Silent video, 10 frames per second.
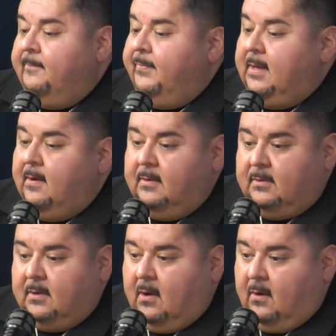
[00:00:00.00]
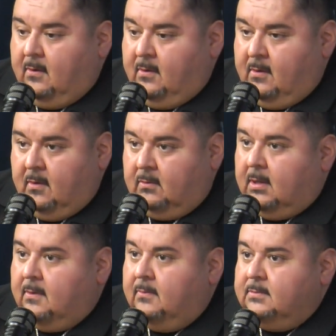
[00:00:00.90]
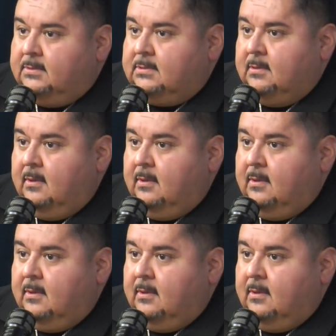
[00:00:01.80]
There are no loans.